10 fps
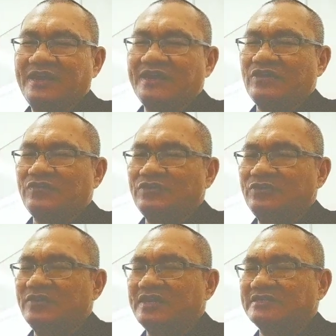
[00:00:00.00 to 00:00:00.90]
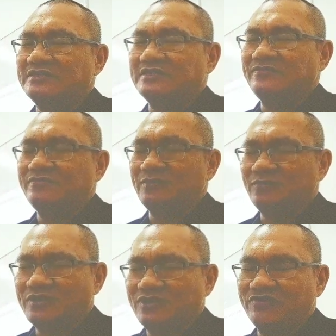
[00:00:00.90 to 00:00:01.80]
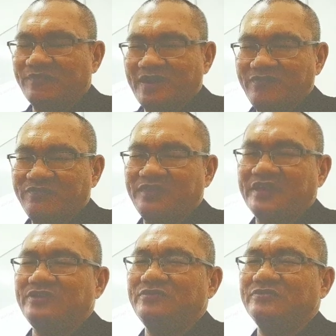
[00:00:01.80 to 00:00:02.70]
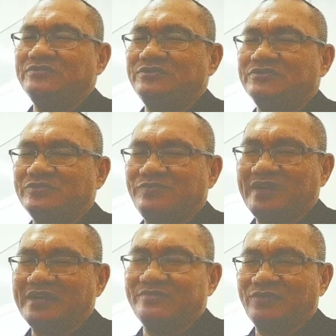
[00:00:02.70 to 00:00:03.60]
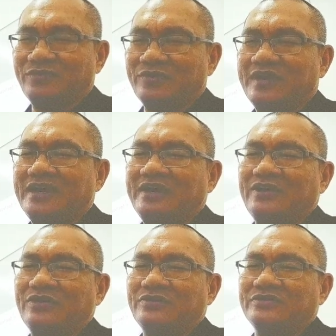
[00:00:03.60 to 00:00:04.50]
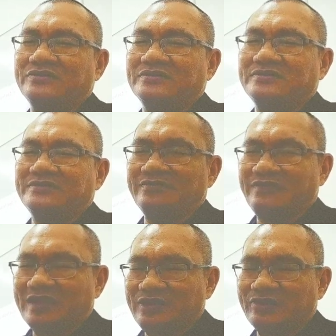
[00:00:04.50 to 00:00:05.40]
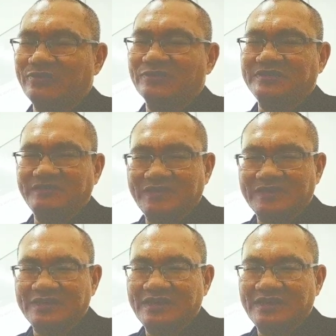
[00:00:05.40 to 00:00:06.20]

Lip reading: if you know it is from word of mouth, then you should spread it more on radio or TV.